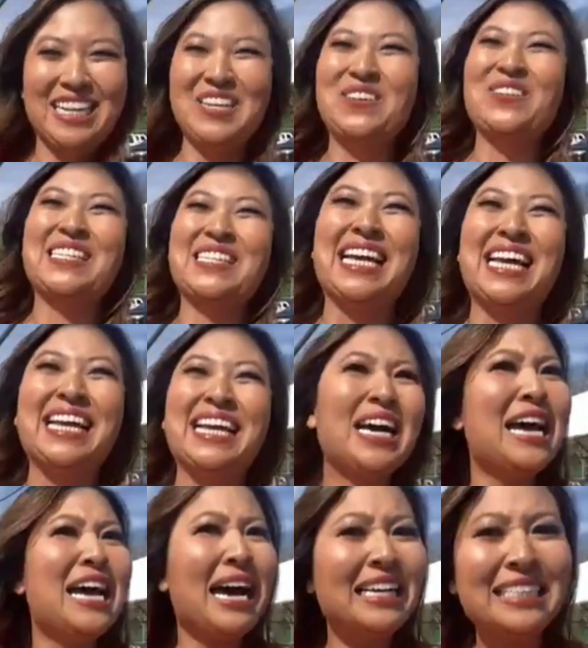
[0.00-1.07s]
who was like,
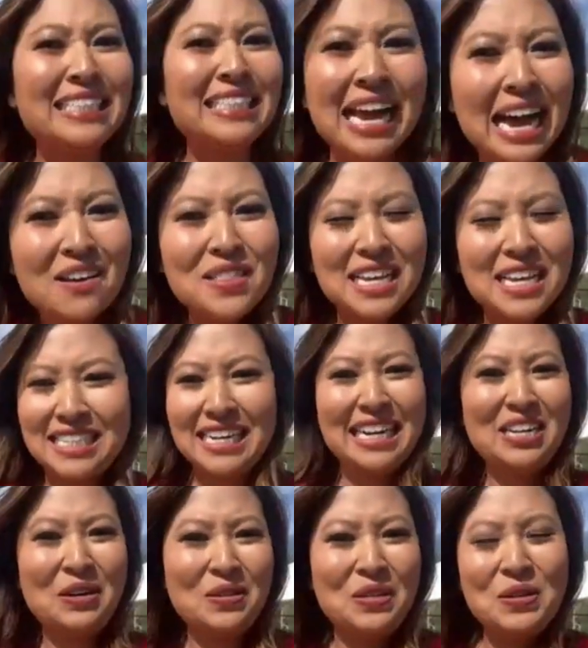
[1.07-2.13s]
wow. I just have this and I don't
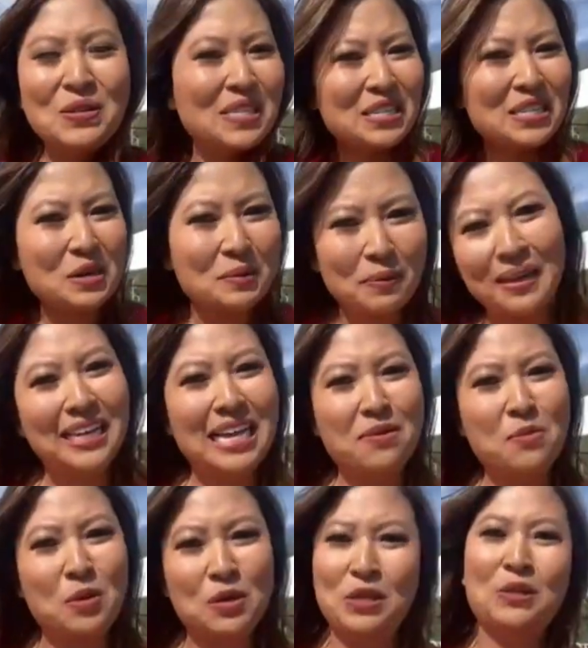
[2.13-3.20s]
use it. You could probably get
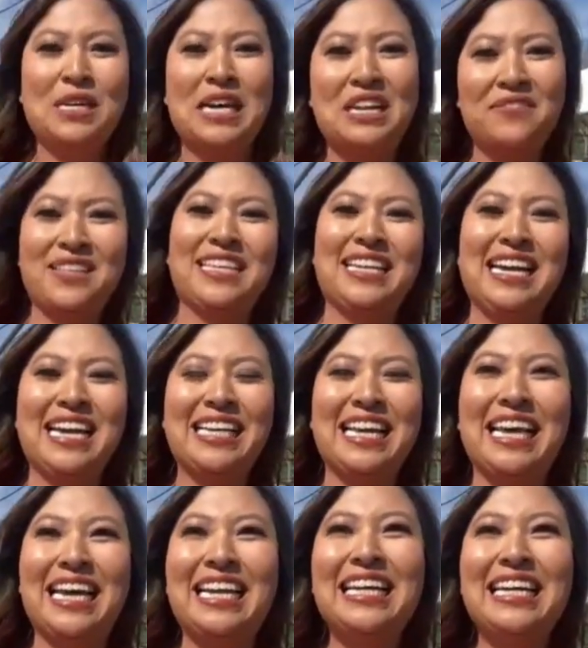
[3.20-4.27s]
more use out of it than I
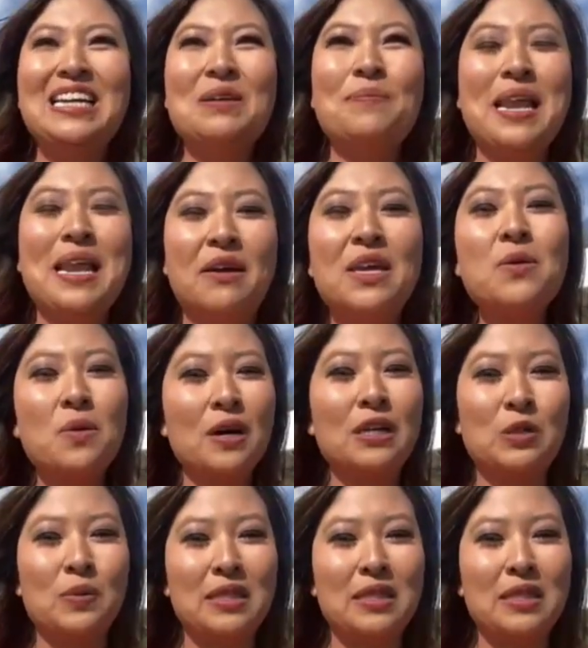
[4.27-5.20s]
can. But now he works with